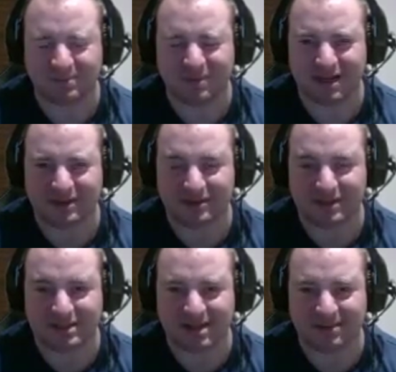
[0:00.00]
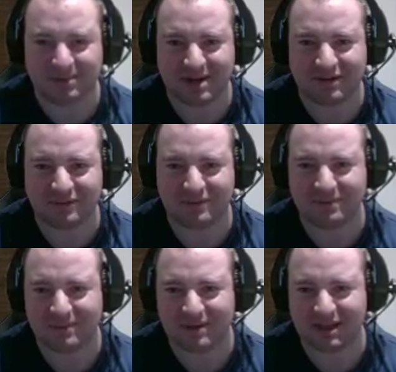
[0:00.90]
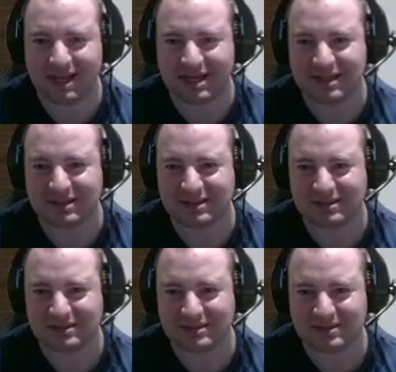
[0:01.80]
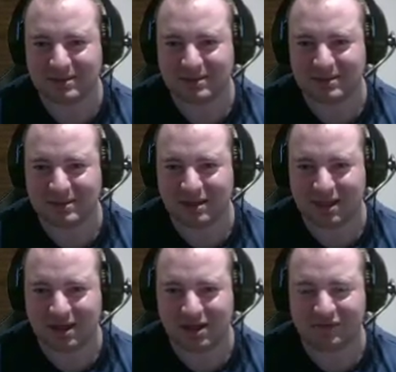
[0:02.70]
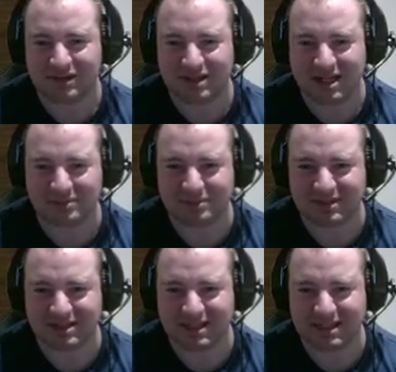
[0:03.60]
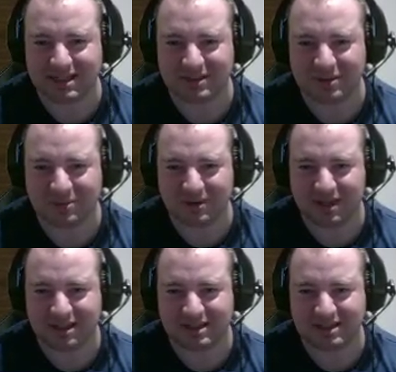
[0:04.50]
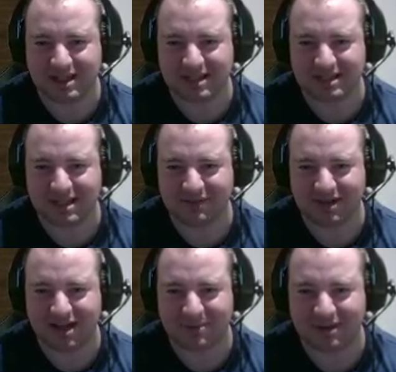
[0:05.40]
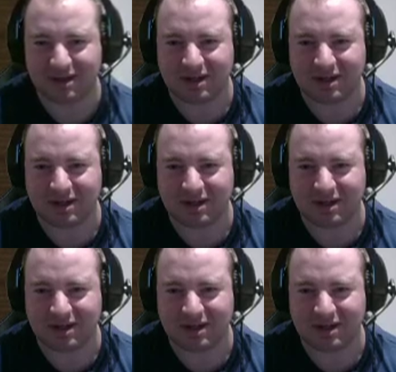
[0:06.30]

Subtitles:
back onto the same platform again. Obviously that's risky to do, but it's there to save time, and